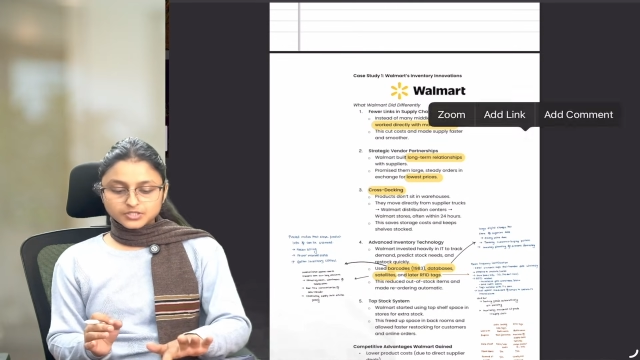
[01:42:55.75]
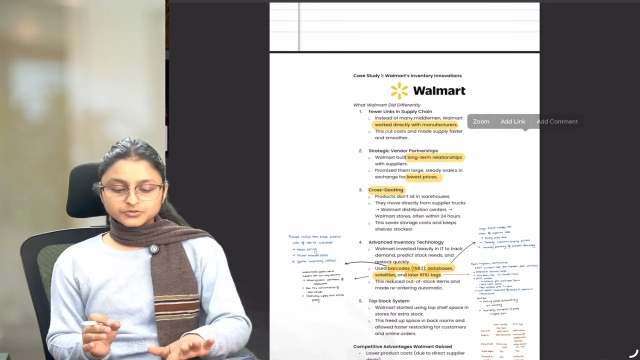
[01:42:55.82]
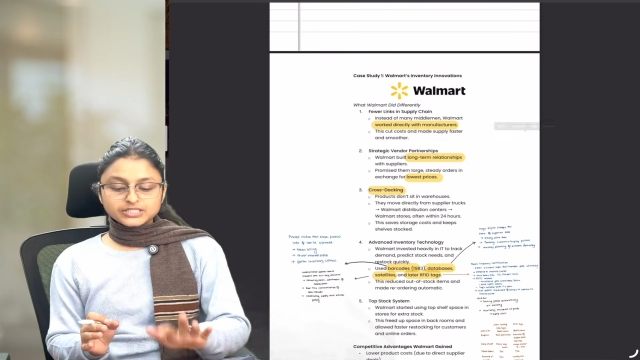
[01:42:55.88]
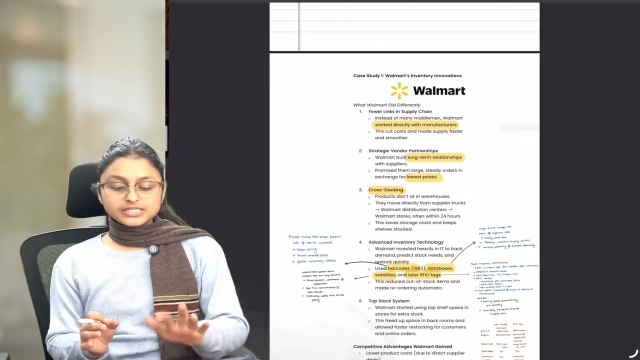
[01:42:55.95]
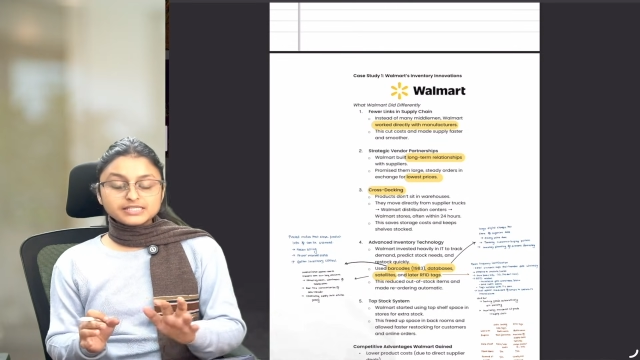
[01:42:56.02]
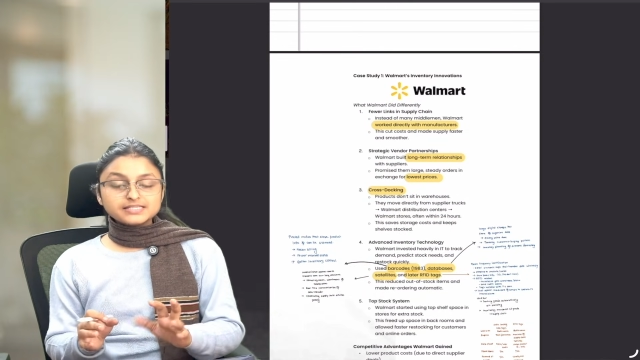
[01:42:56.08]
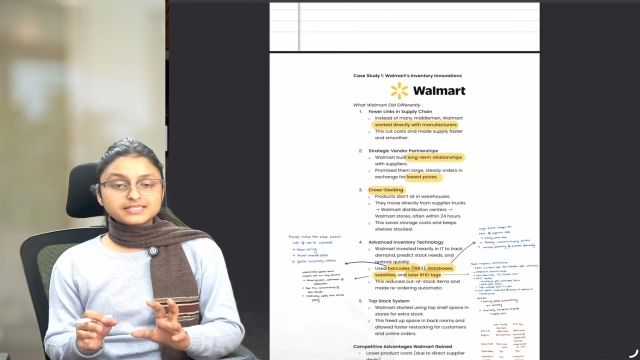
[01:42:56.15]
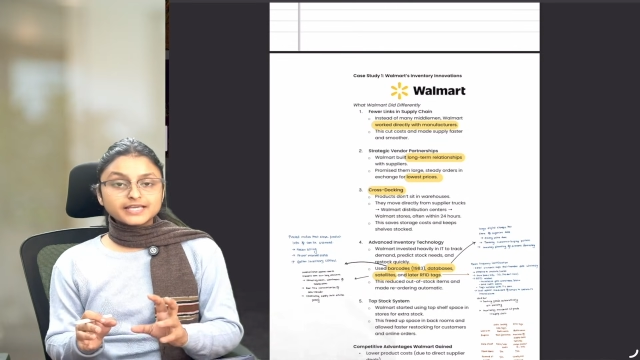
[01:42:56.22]
Now
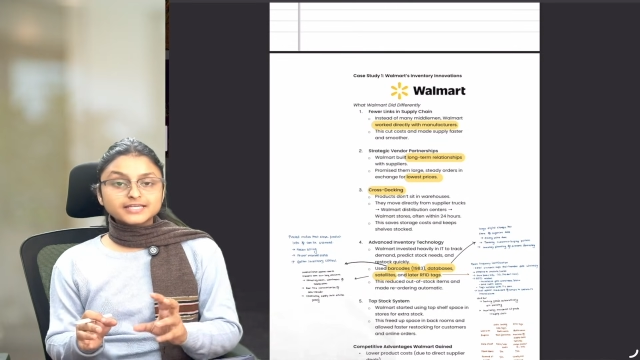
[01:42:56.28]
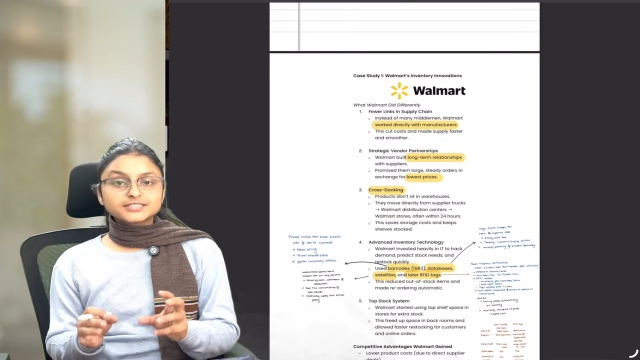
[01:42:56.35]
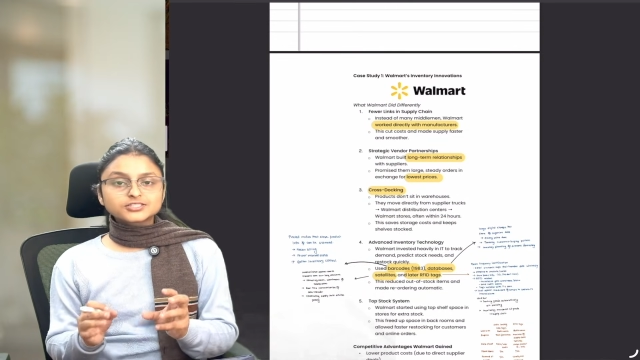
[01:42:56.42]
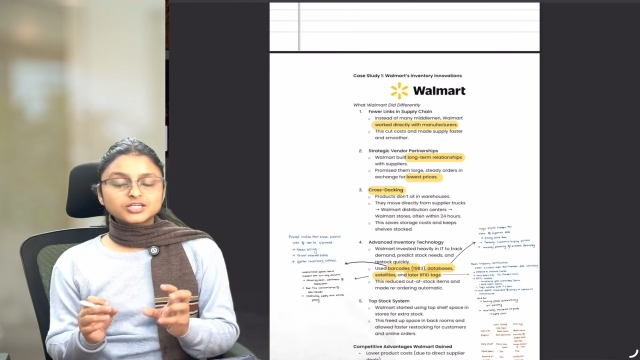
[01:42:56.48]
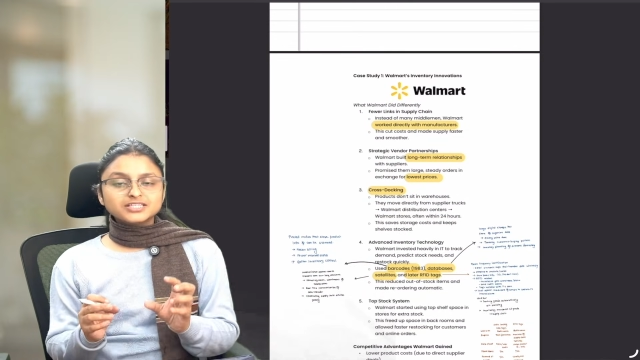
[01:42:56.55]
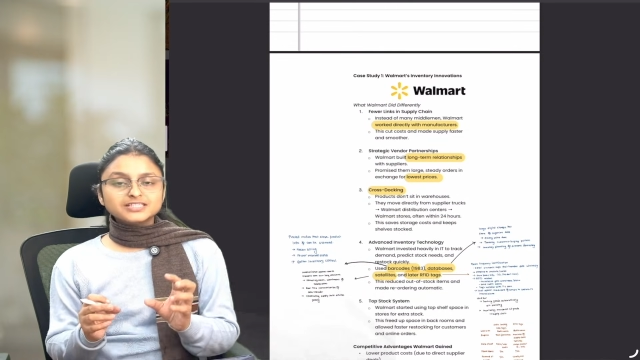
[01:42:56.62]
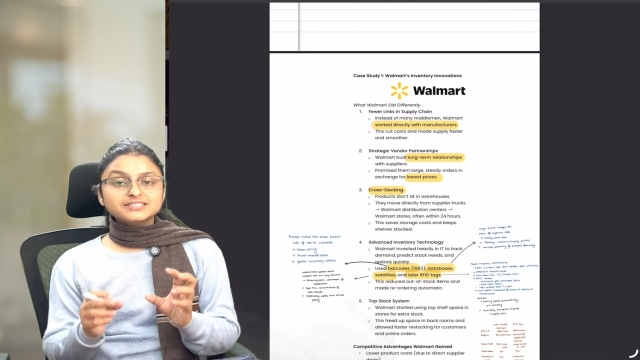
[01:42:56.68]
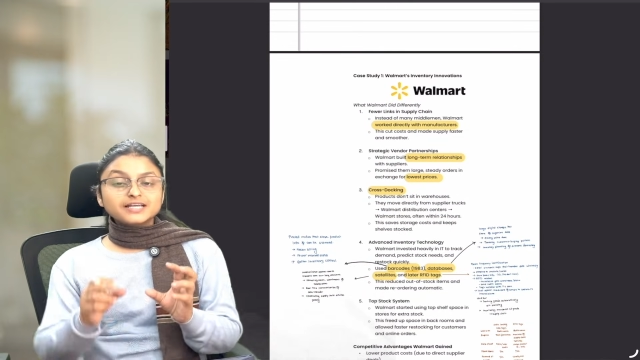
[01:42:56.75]
these case
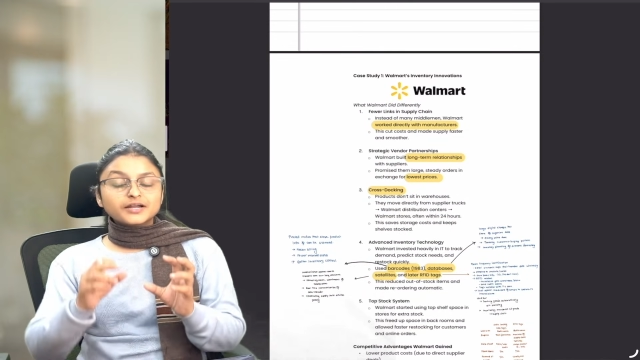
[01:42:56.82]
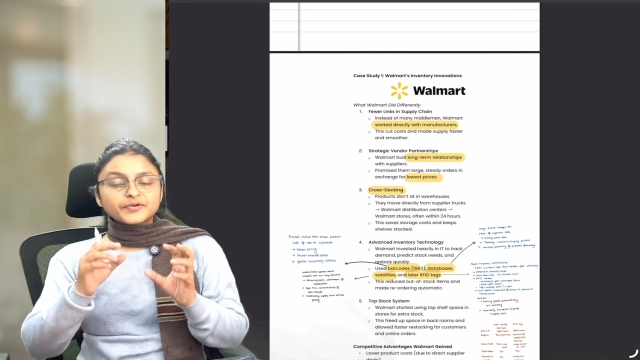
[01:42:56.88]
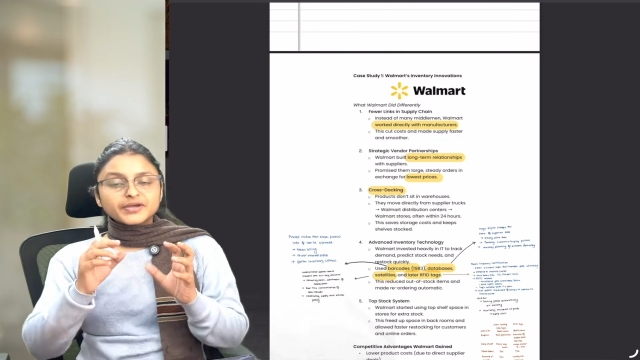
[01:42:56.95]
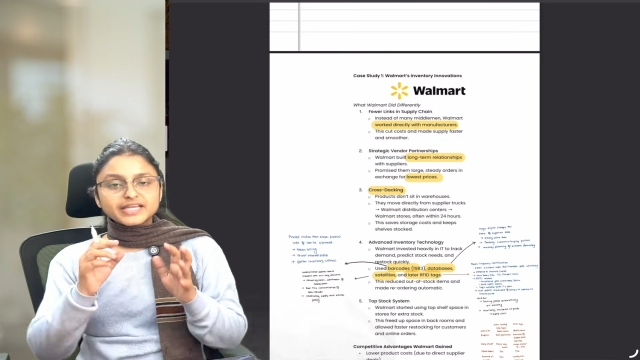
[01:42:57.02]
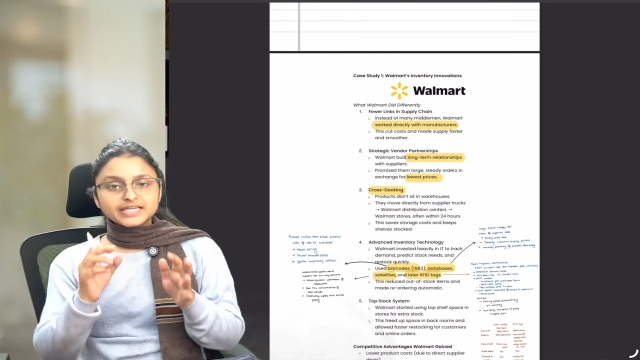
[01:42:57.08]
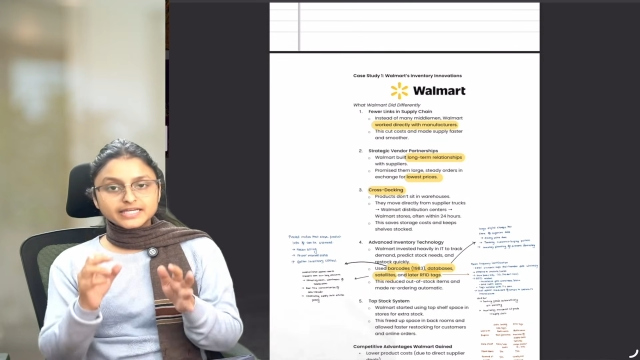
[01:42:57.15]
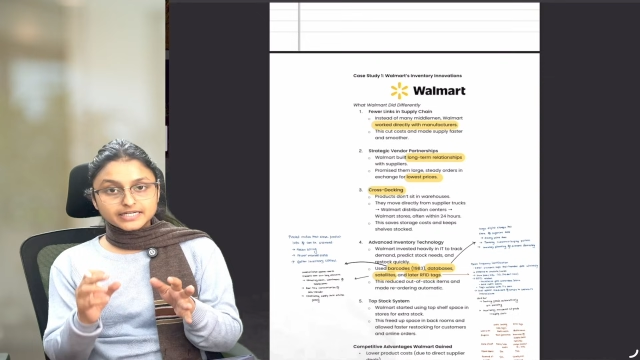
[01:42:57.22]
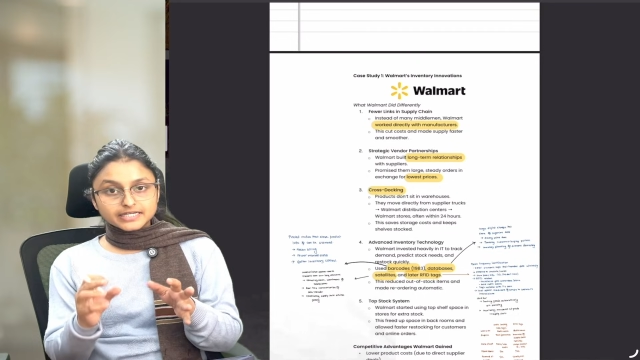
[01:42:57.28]
studies are
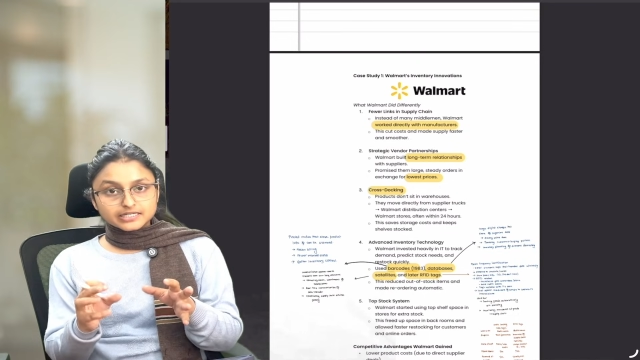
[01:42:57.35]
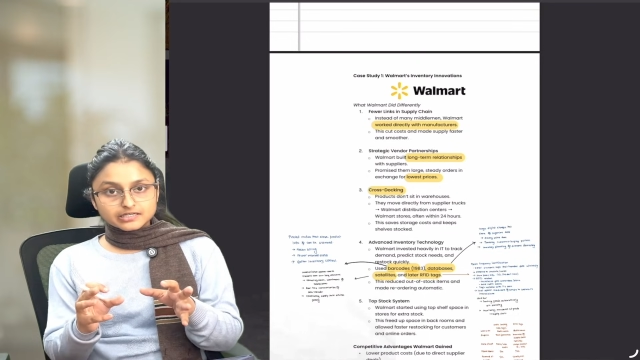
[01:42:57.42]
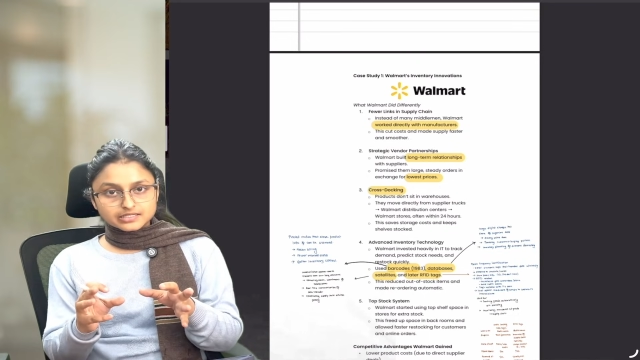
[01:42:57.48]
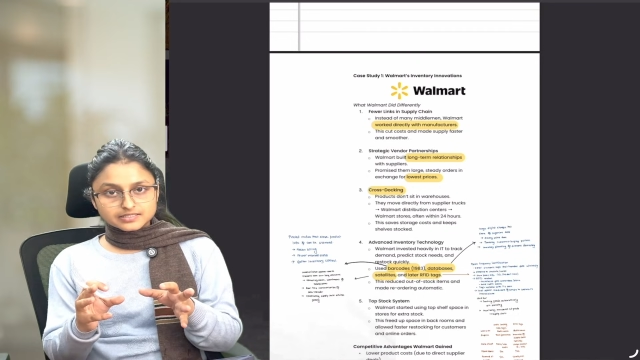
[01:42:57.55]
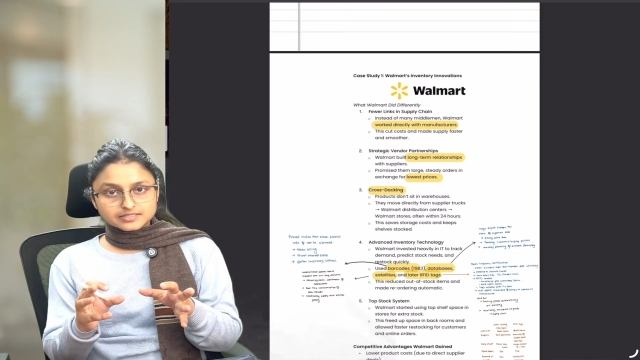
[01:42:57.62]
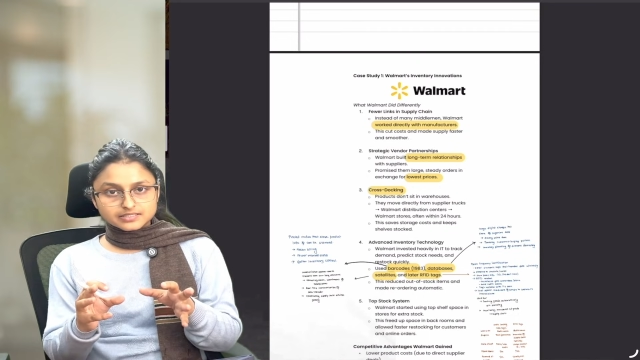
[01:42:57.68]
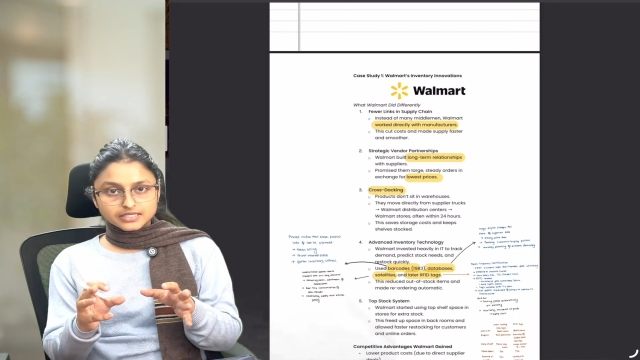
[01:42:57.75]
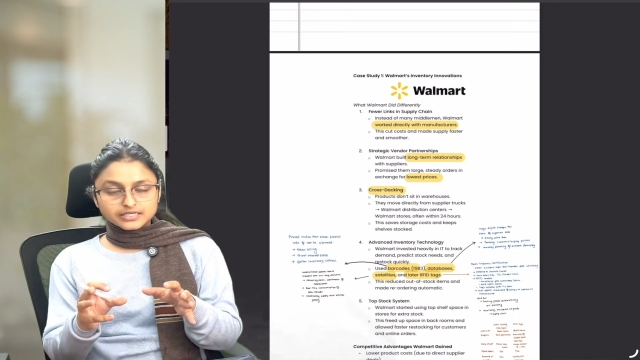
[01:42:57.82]
very
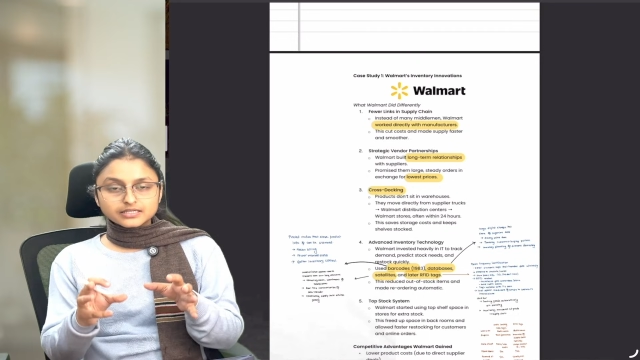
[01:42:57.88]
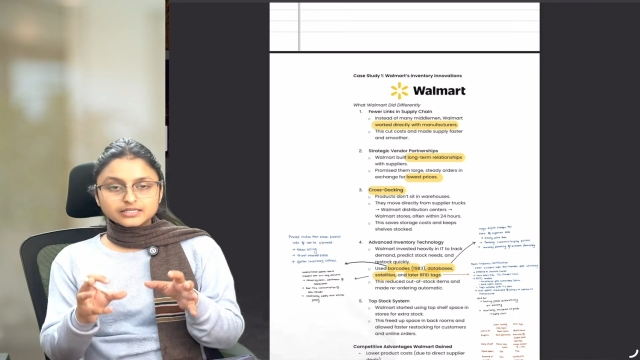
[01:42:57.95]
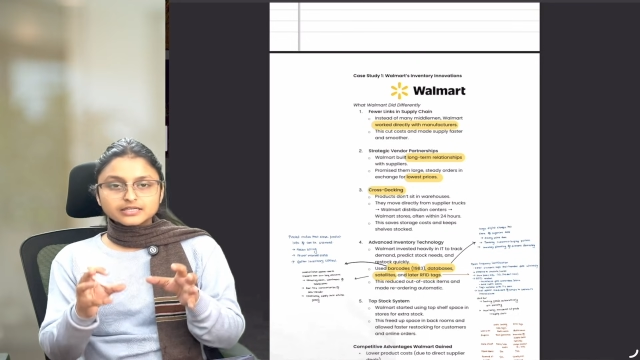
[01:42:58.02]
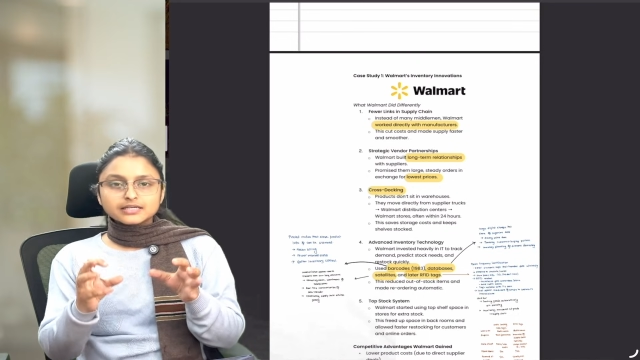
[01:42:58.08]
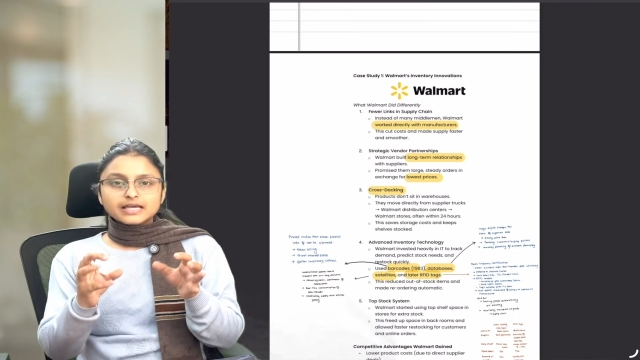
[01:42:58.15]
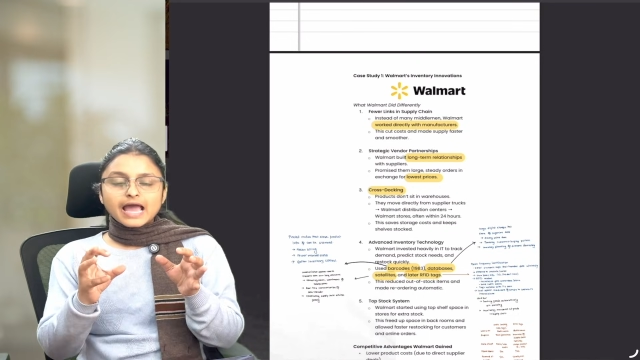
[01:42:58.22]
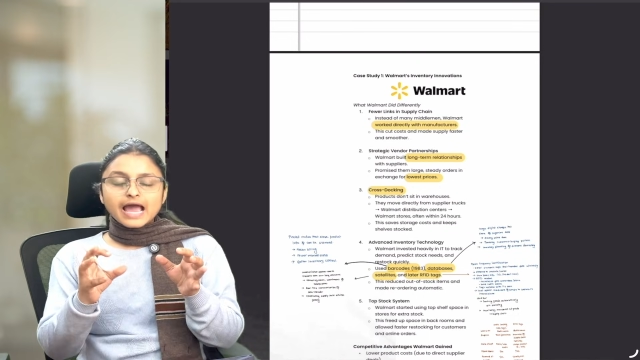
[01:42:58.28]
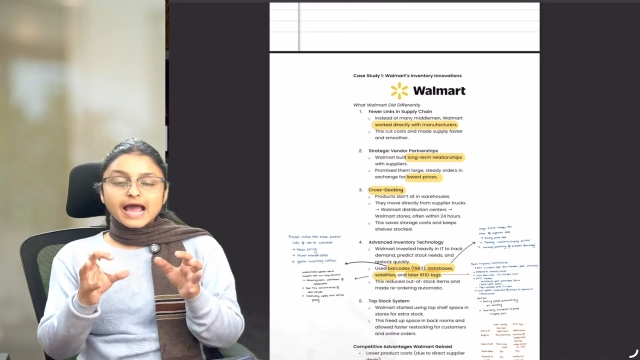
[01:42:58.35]
interesting